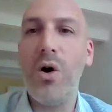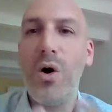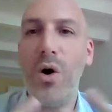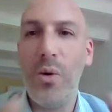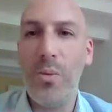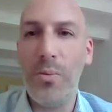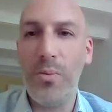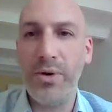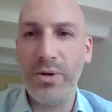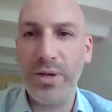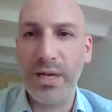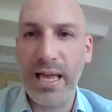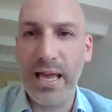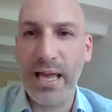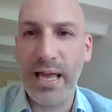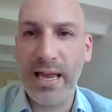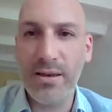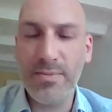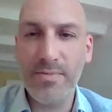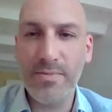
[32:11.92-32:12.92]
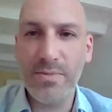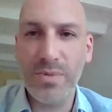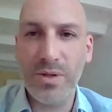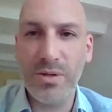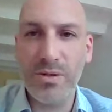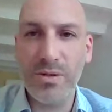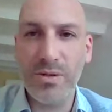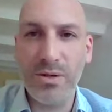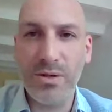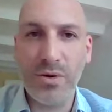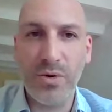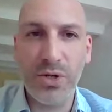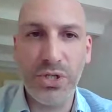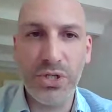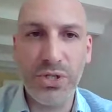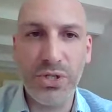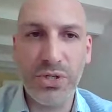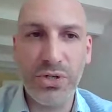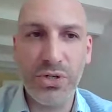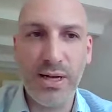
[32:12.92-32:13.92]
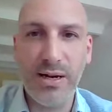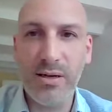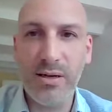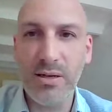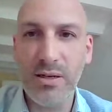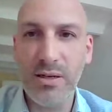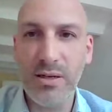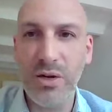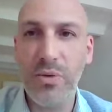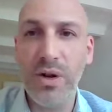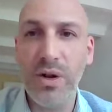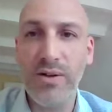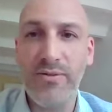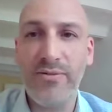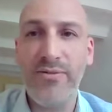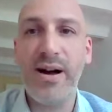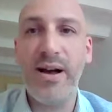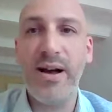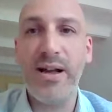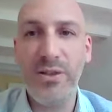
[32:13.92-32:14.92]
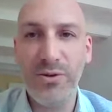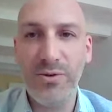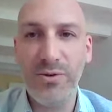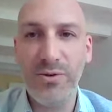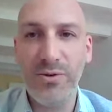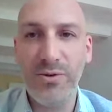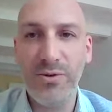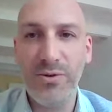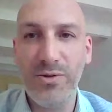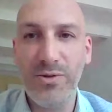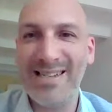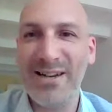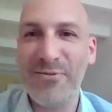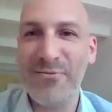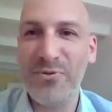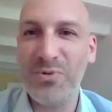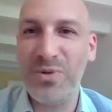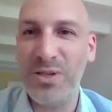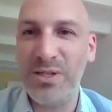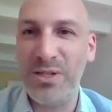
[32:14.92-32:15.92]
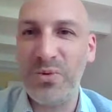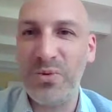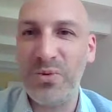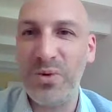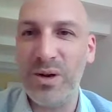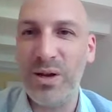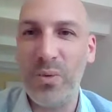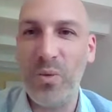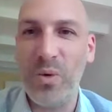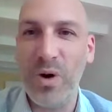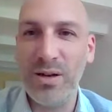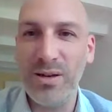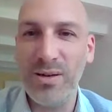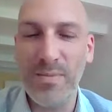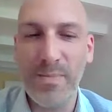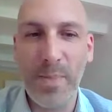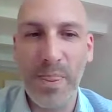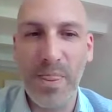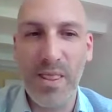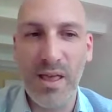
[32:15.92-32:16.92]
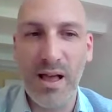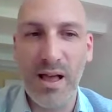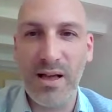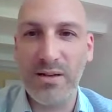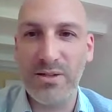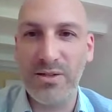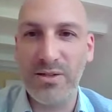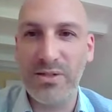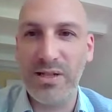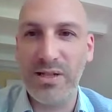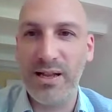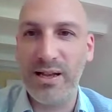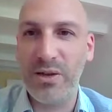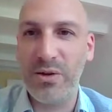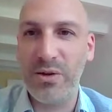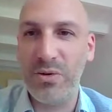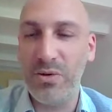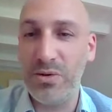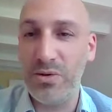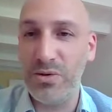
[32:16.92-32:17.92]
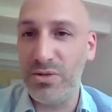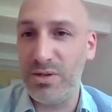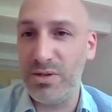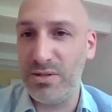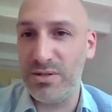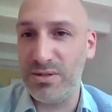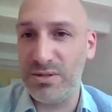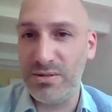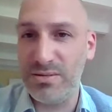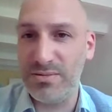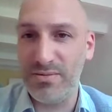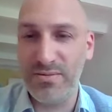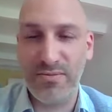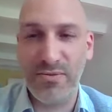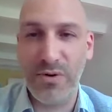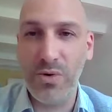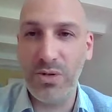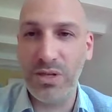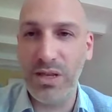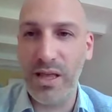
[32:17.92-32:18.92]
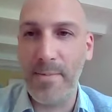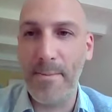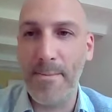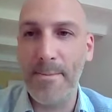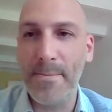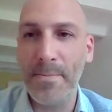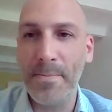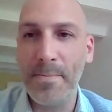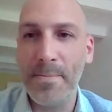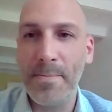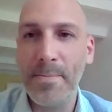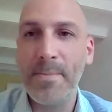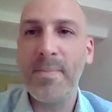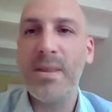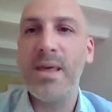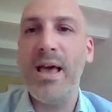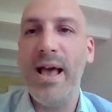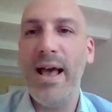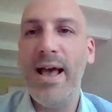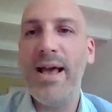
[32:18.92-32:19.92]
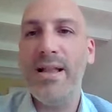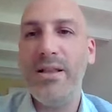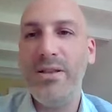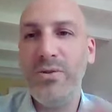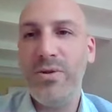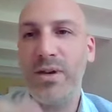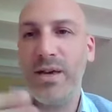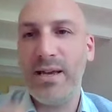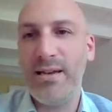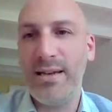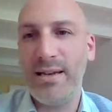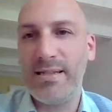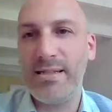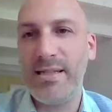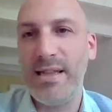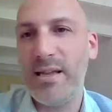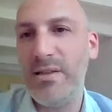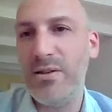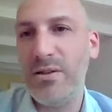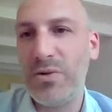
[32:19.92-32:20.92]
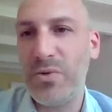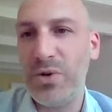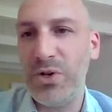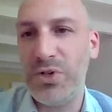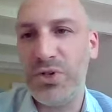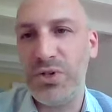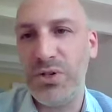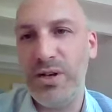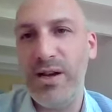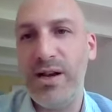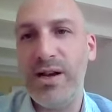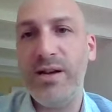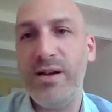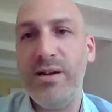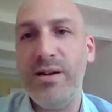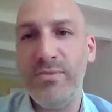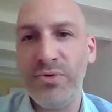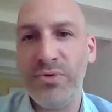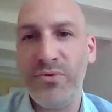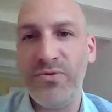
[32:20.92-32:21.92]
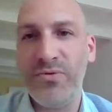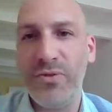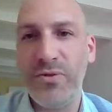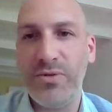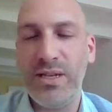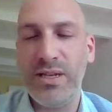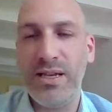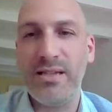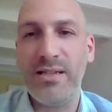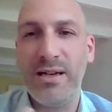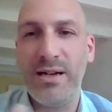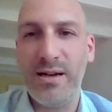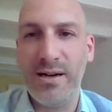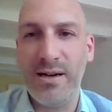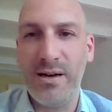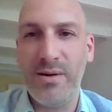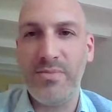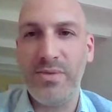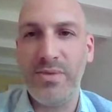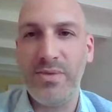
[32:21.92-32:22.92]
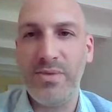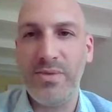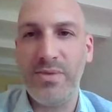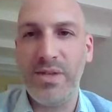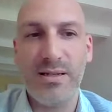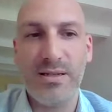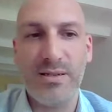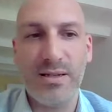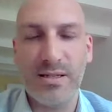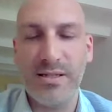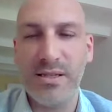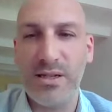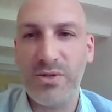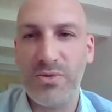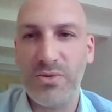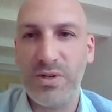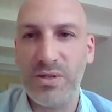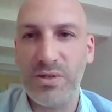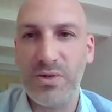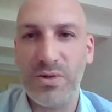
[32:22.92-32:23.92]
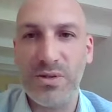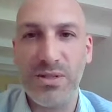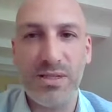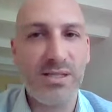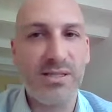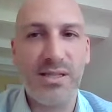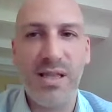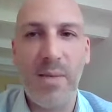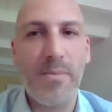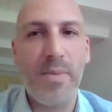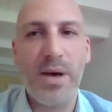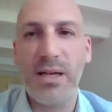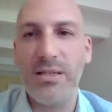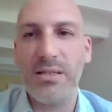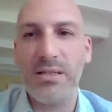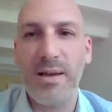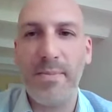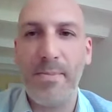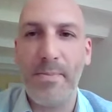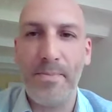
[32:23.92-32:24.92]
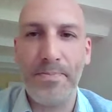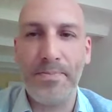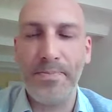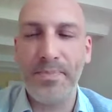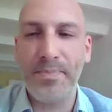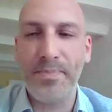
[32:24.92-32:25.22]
open again the questionnaire, you will find your data of 2021, just like you just wrote them, and you can extend the questionnaire, improve your data, update it, etc. So it's step by step.